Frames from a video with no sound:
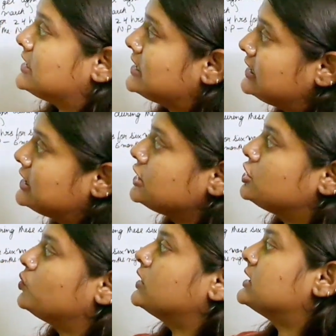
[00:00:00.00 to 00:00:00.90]
tilted
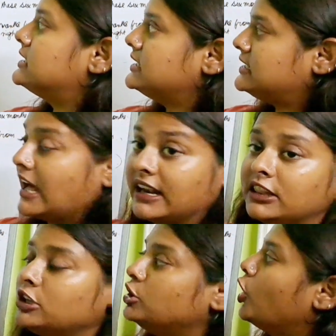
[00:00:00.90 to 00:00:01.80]
towards the sun
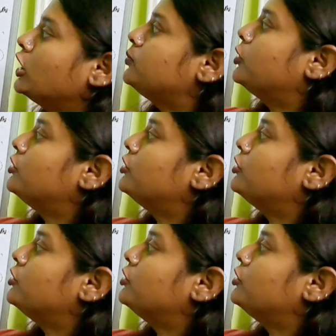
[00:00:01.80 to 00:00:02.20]
and the north pole